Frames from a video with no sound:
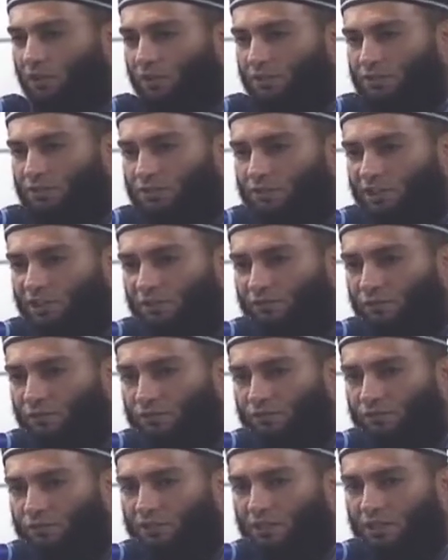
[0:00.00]
can save you
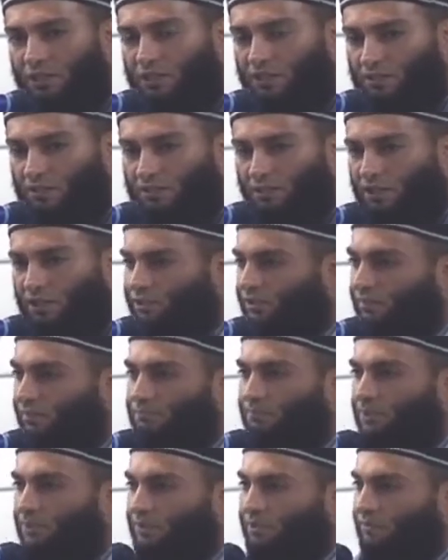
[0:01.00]
today
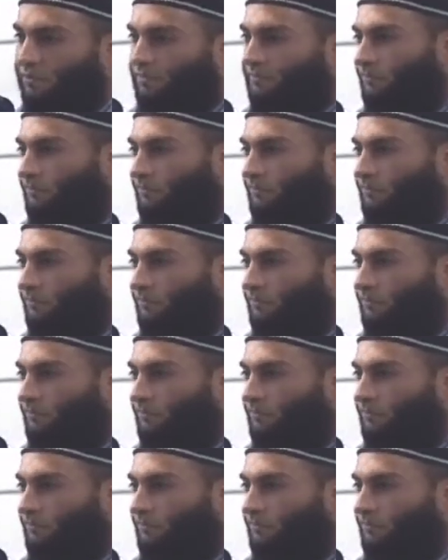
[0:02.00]
except me.